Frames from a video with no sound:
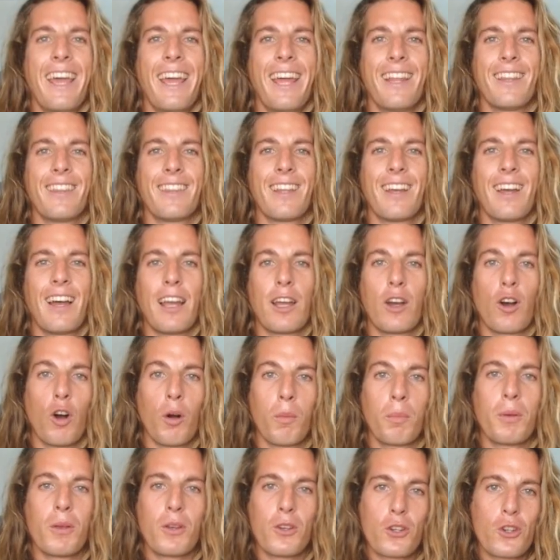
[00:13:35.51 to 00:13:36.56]
And I
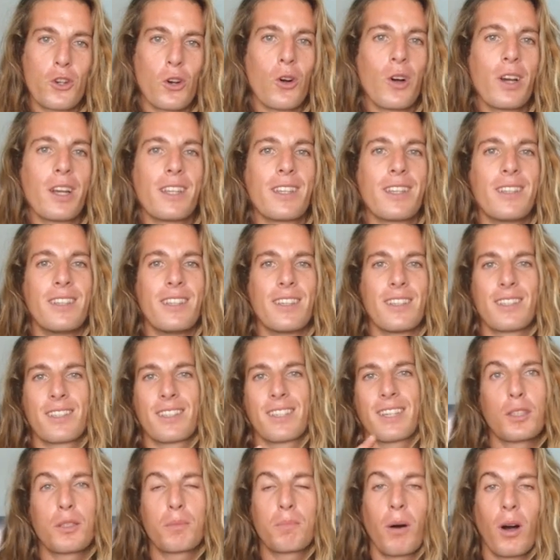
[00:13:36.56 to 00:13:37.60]
hope you enjoyed this
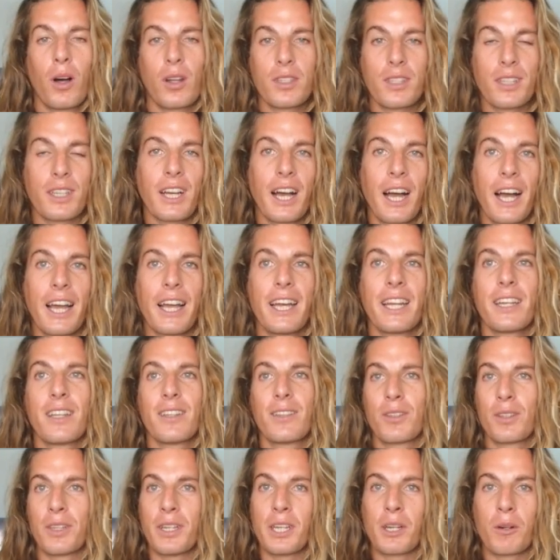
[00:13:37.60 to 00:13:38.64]
spots guide
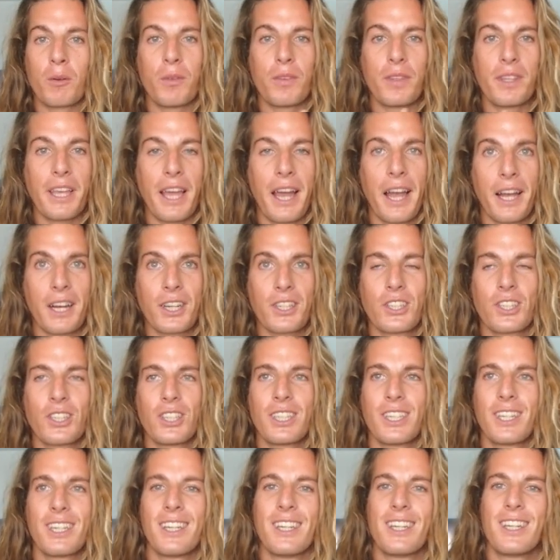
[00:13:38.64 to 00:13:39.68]
together with the
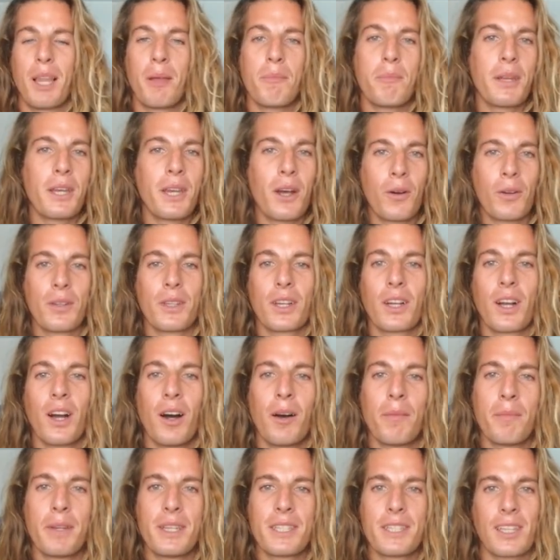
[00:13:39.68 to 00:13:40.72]
action. Let me know in the
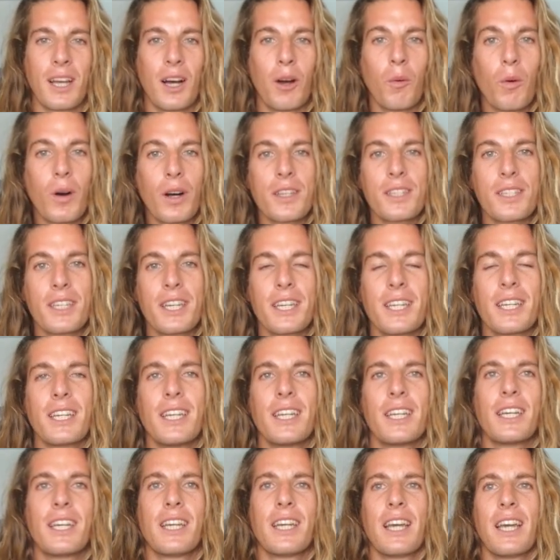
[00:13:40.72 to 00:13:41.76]
comments, how was it?
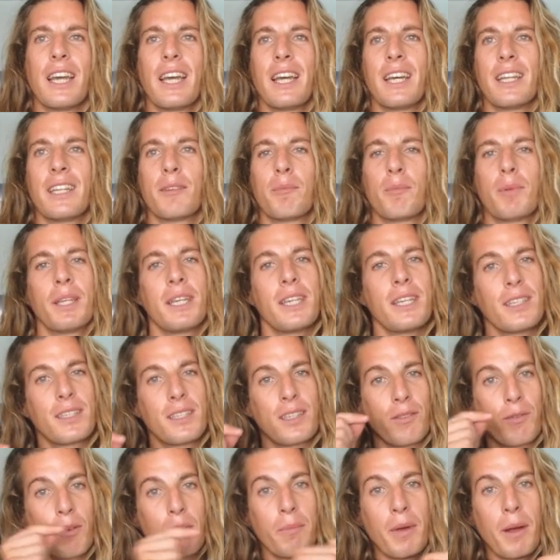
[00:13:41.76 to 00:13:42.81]
And
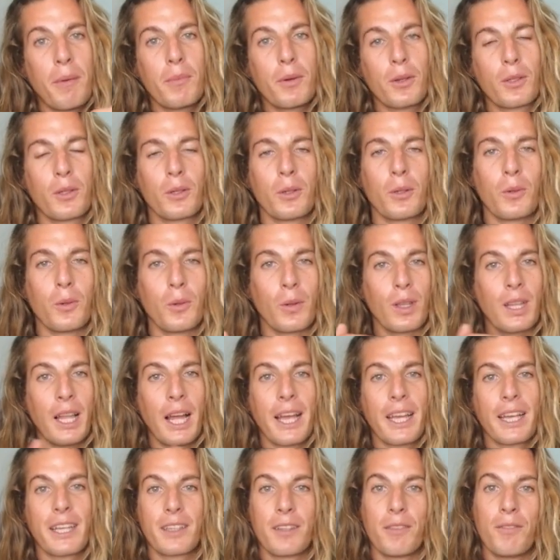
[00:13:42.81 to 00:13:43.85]
please remember to
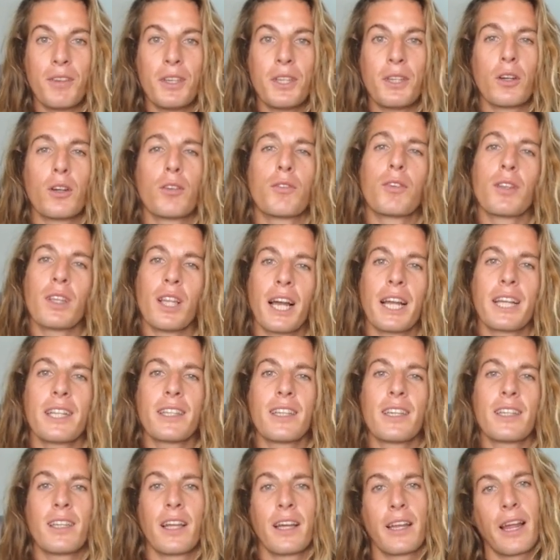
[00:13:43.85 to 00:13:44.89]
like the video if you
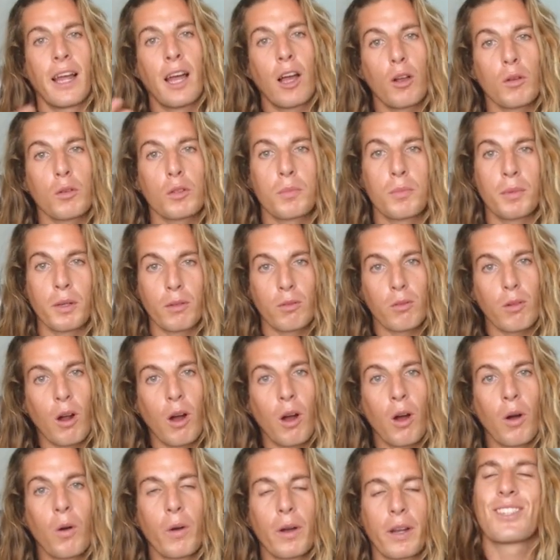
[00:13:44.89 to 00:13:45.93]
liked it, that helps me
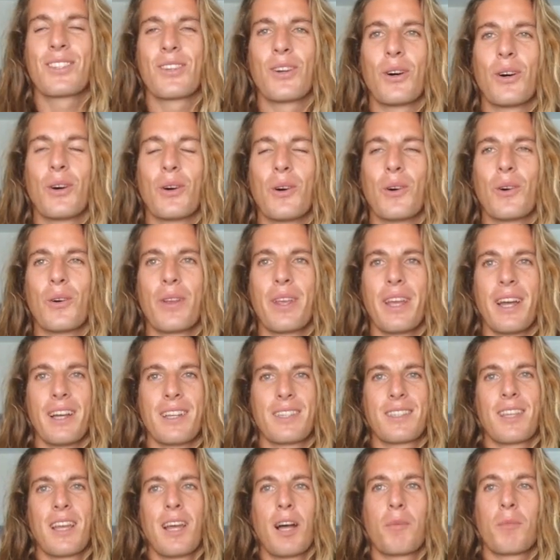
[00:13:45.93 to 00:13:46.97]
grow. So
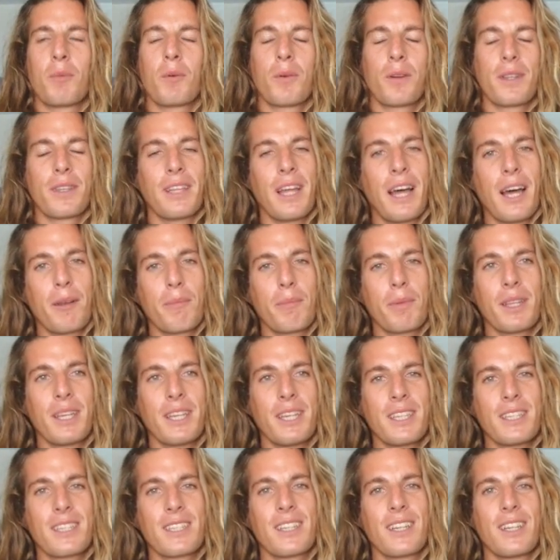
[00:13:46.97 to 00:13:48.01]
yes, help me with that,
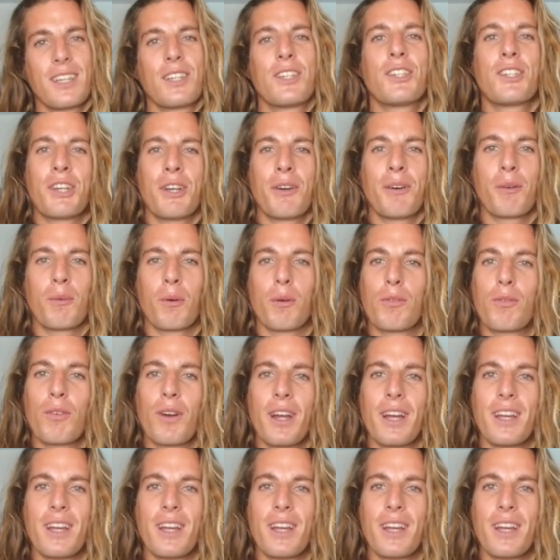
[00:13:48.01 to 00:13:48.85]
please. Share it with